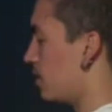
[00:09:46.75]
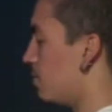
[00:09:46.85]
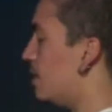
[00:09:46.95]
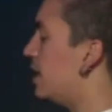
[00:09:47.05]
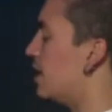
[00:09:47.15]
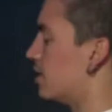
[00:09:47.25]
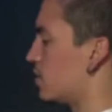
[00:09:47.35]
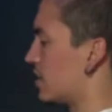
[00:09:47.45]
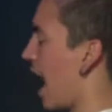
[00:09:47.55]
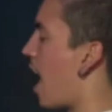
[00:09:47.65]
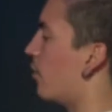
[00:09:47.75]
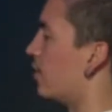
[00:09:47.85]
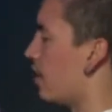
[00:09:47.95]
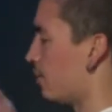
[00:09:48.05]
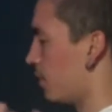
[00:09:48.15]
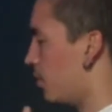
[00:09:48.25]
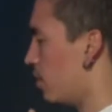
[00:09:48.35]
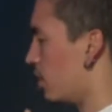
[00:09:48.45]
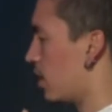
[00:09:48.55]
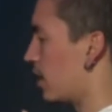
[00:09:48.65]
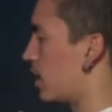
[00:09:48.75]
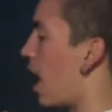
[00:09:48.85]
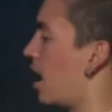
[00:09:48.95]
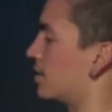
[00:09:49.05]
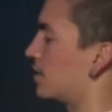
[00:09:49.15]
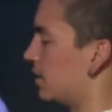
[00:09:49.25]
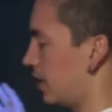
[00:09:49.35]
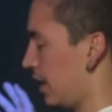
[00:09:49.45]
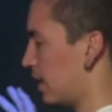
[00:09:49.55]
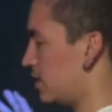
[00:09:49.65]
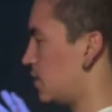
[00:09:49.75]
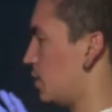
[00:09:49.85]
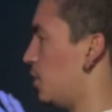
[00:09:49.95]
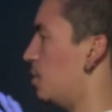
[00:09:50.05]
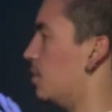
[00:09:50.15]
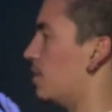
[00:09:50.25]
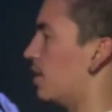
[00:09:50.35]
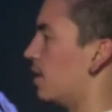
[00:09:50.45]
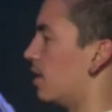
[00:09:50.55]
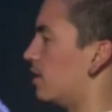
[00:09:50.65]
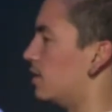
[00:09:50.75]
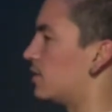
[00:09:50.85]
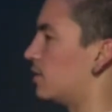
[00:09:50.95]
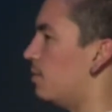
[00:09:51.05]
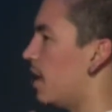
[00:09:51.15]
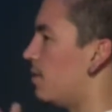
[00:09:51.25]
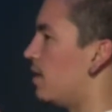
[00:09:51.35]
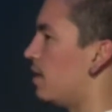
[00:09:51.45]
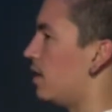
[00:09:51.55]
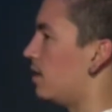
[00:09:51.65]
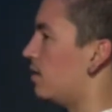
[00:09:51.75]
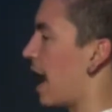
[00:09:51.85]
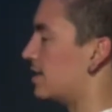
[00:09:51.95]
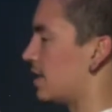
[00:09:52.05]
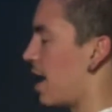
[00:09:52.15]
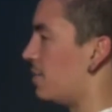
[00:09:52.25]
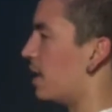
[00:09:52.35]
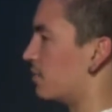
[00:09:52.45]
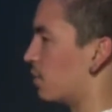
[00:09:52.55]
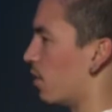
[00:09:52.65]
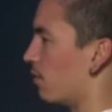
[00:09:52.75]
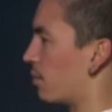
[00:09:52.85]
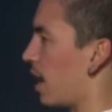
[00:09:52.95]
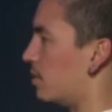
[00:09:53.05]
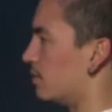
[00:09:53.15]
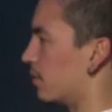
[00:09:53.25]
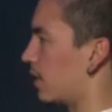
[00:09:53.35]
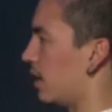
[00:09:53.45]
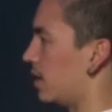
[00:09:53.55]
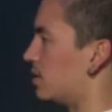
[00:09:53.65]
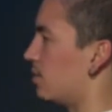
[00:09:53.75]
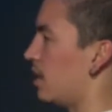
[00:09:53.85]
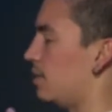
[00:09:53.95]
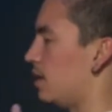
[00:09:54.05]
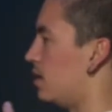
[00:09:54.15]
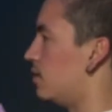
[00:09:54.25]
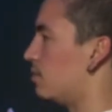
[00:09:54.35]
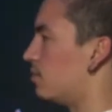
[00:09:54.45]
media is just out there for you to constantly consume. So maybe as that becomes more of a problem for kids, maybe